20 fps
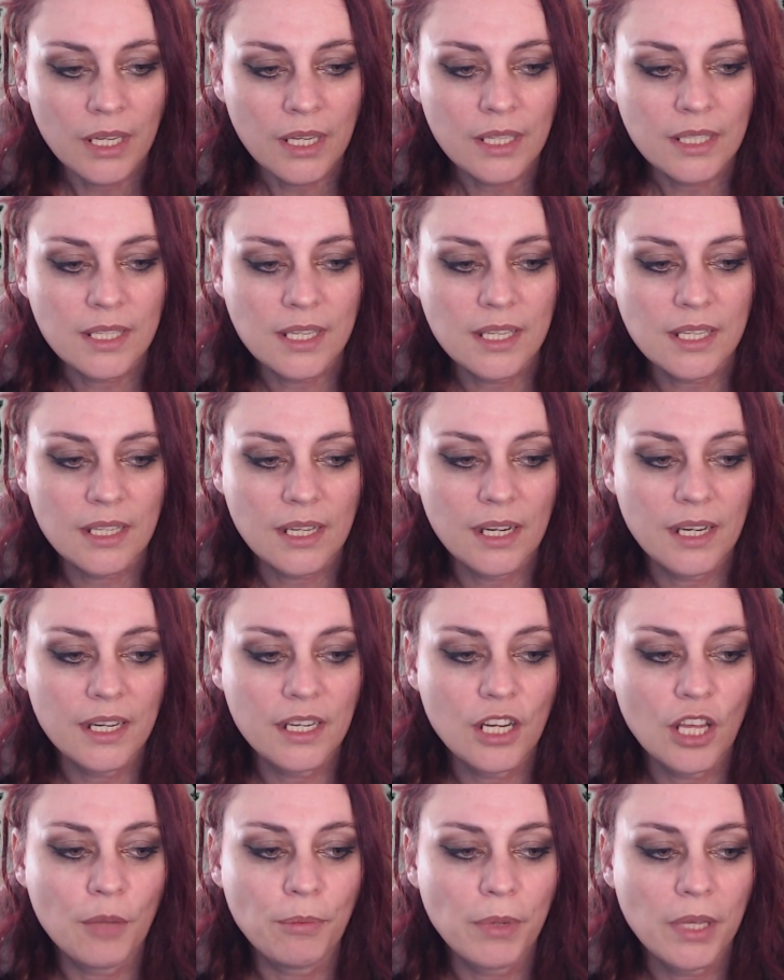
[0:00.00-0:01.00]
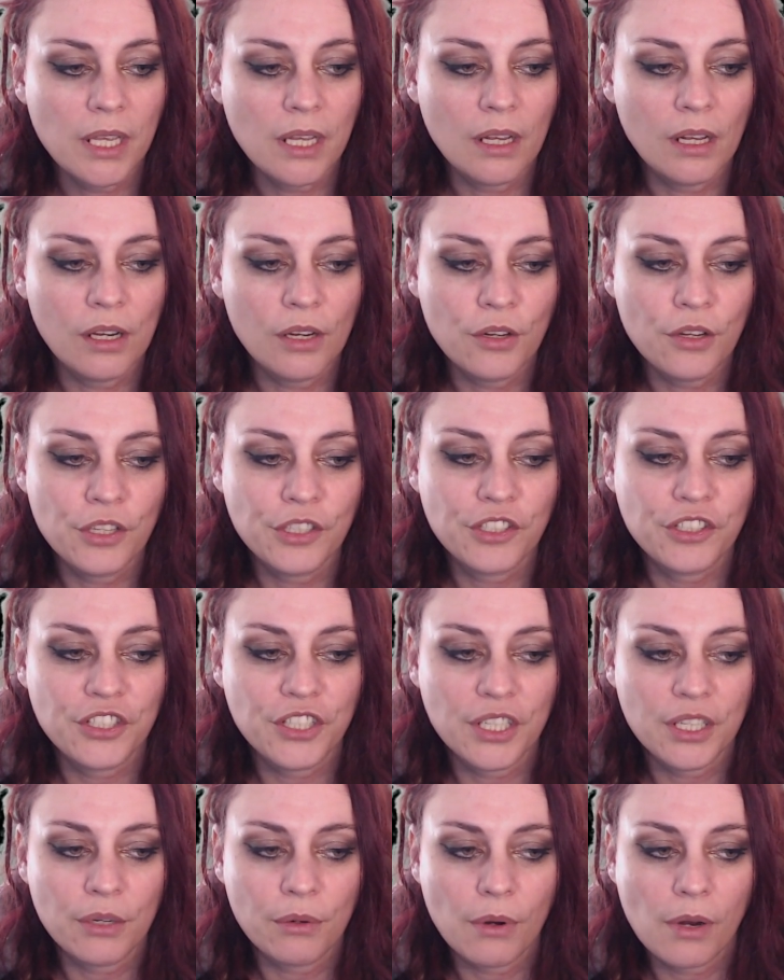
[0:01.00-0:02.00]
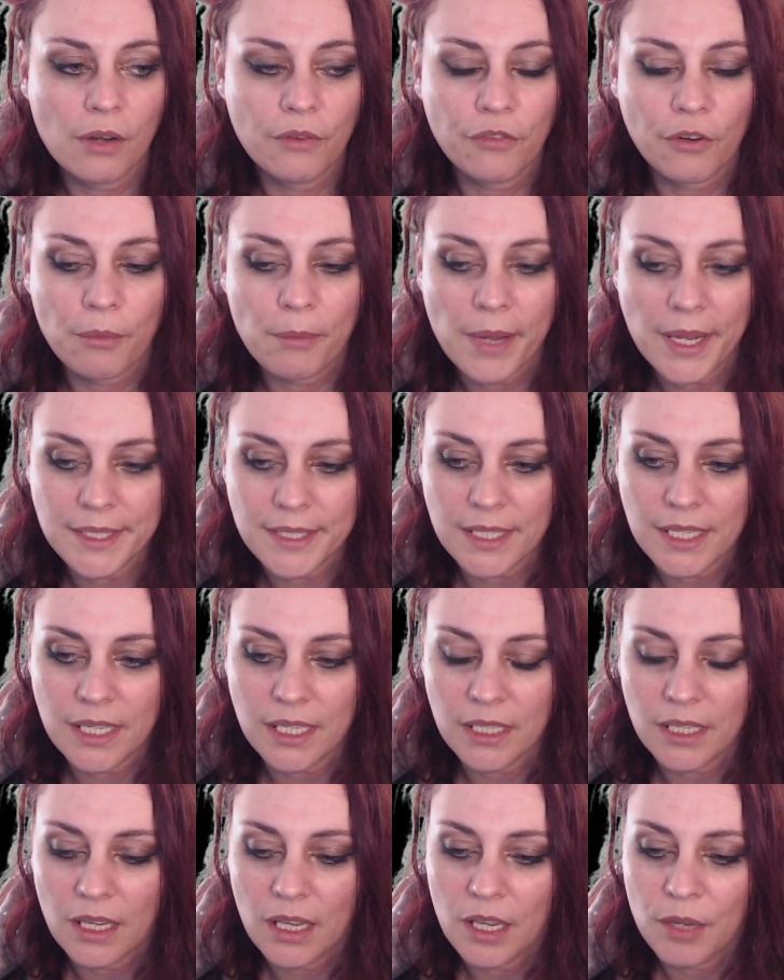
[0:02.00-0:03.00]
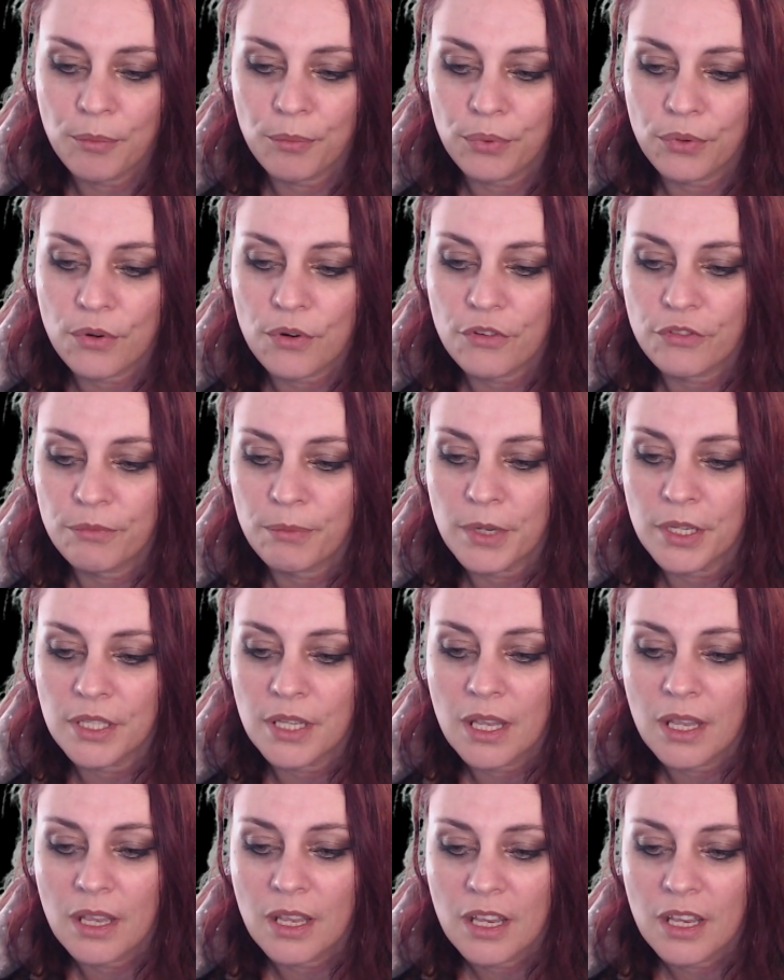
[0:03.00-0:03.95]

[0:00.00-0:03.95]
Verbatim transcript: This cleanup includes general formatting, improvement,